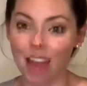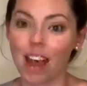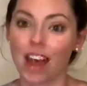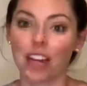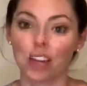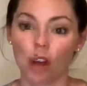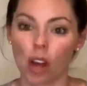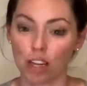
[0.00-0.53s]
and
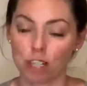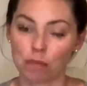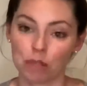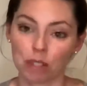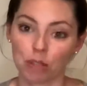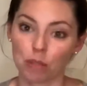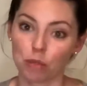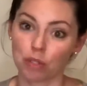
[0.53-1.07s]
not to be
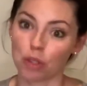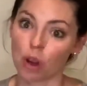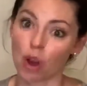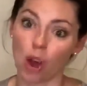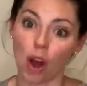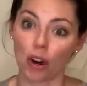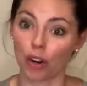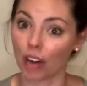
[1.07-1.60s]
used
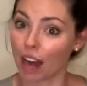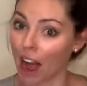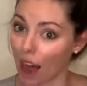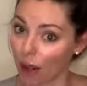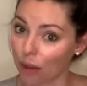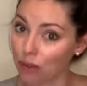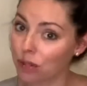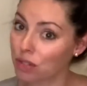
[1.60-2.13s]
on our
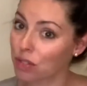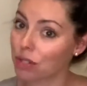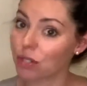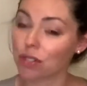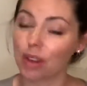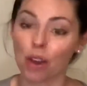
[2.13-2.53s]
house,